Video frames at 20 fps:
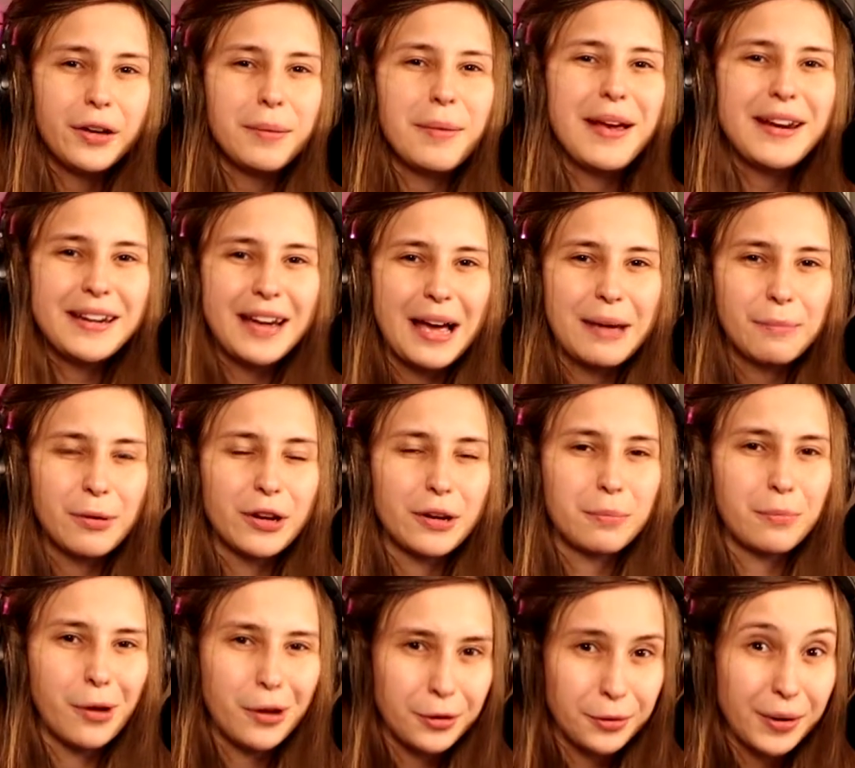you made Nightbot a
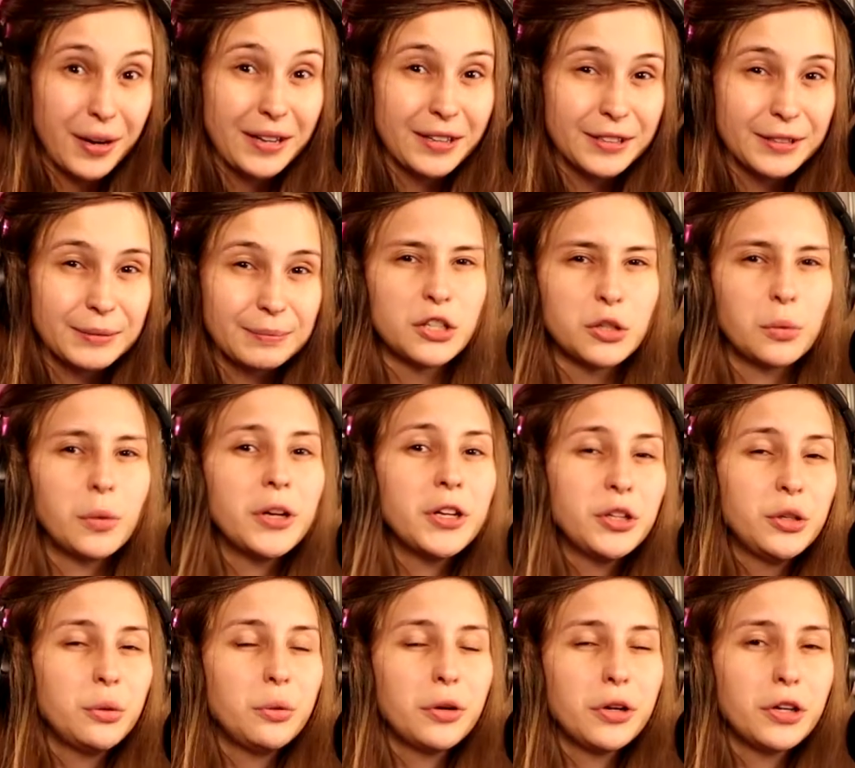moderator. So what
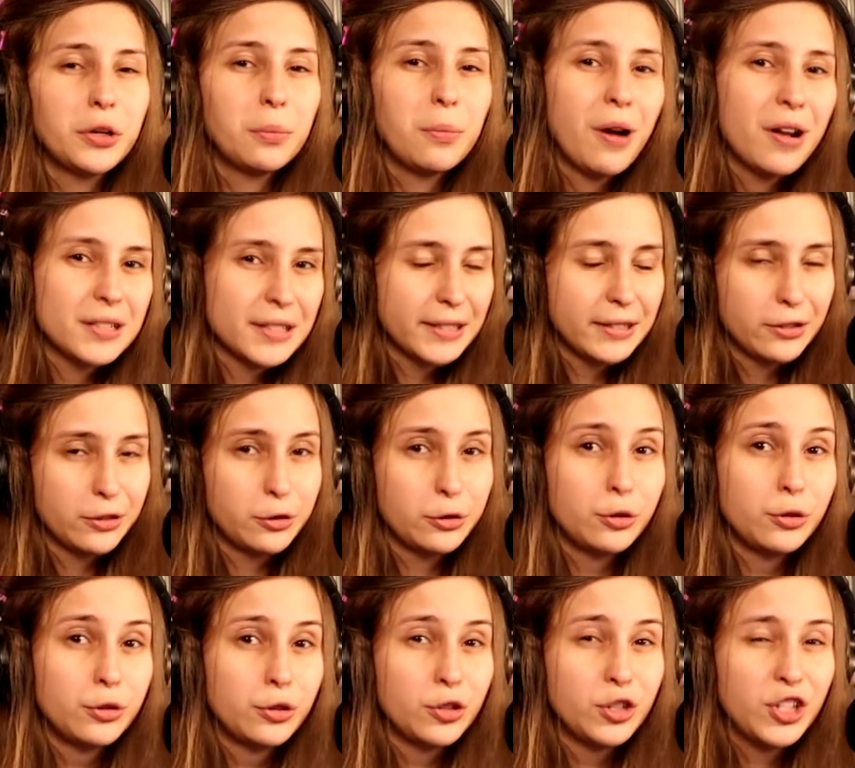you or your mouse need to
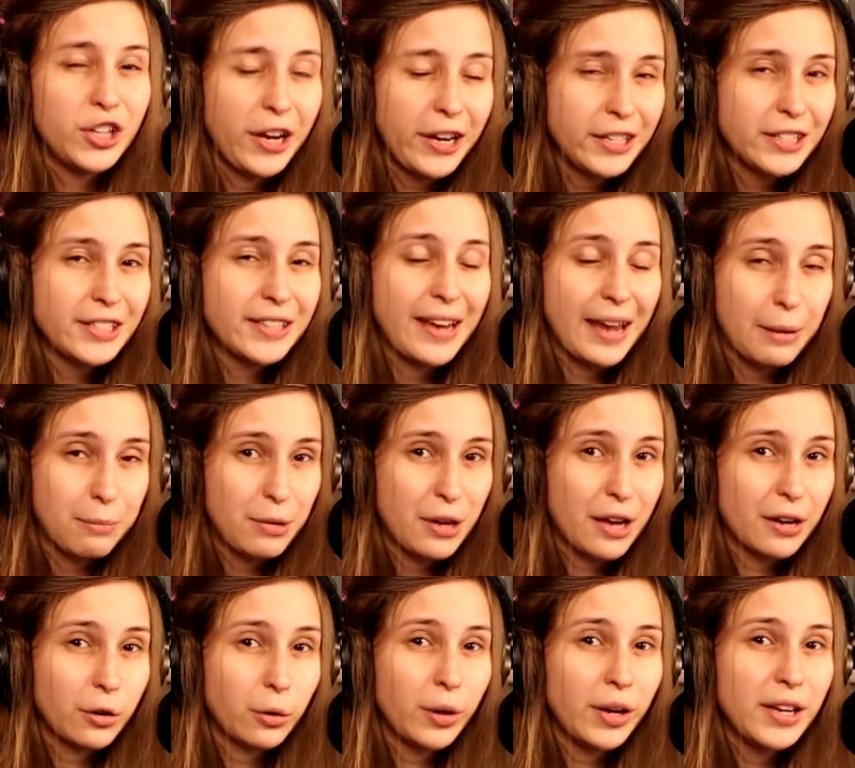do to change the game
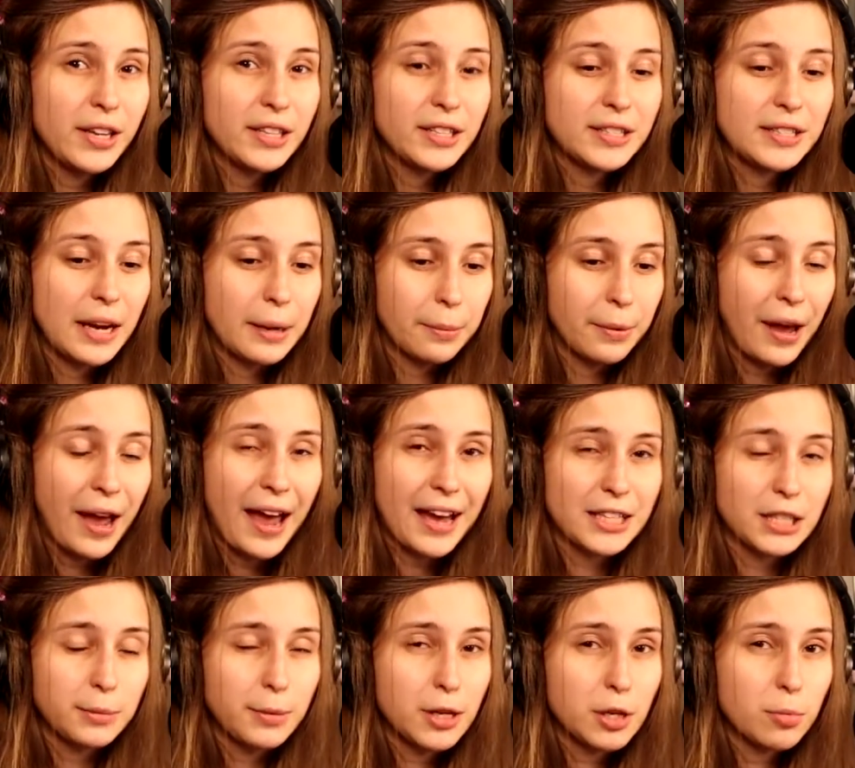category is type
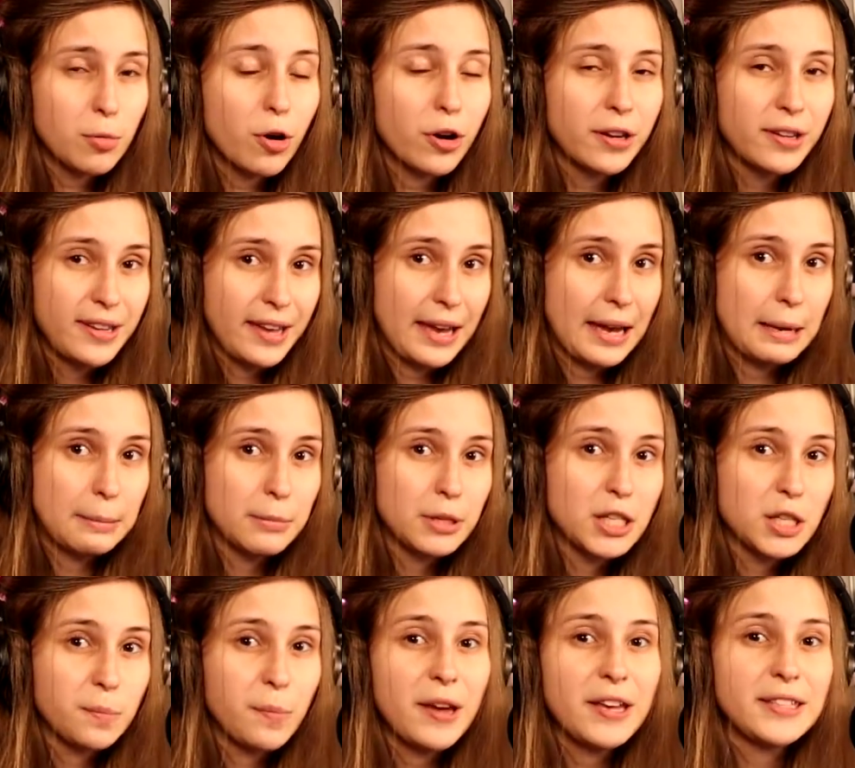exclamation mark game
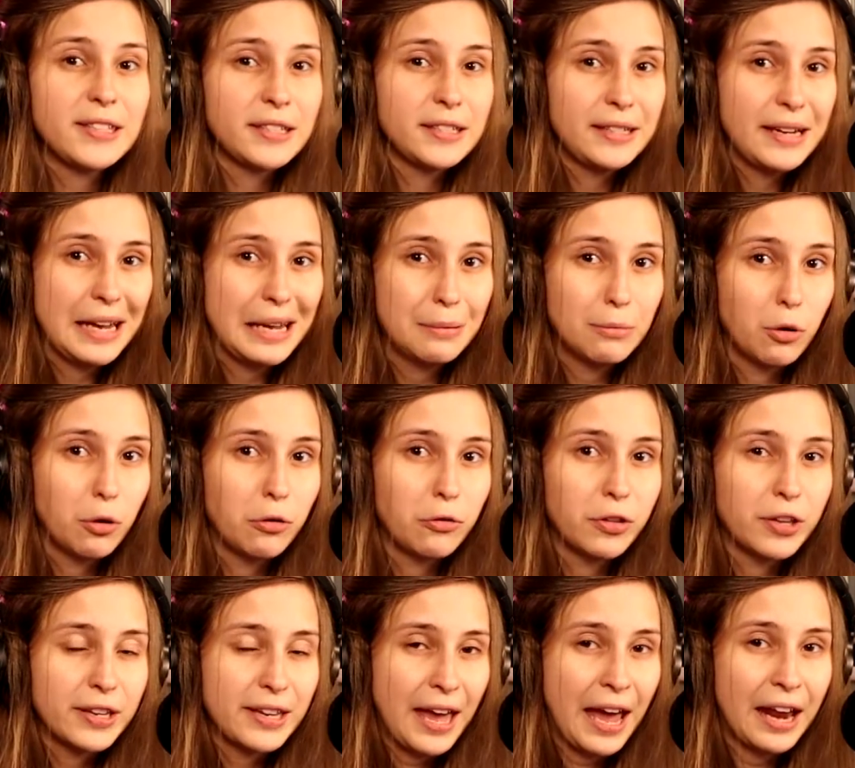space the name of
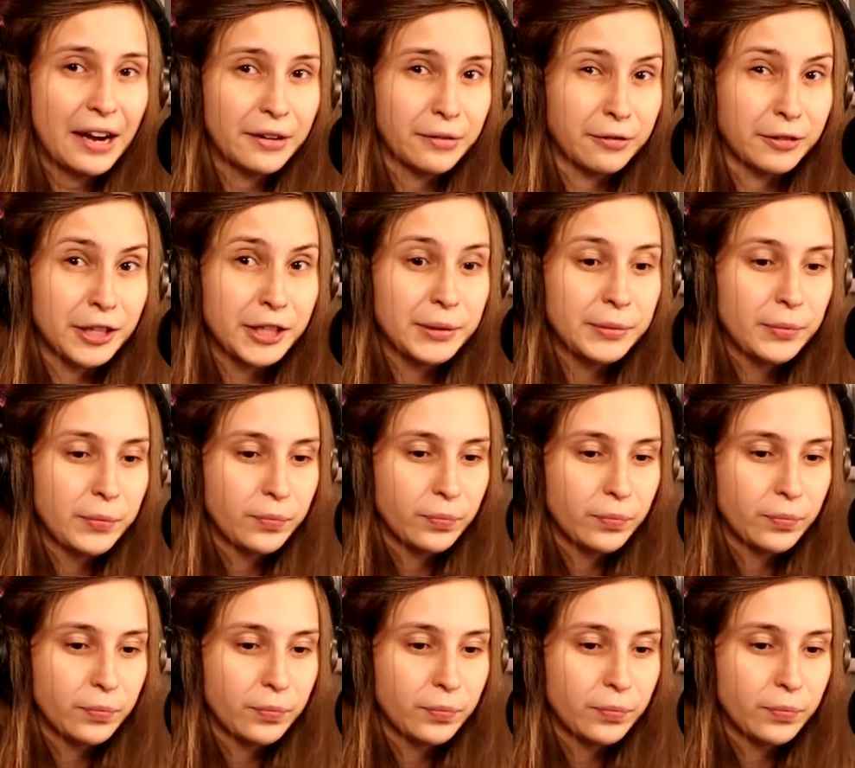the category.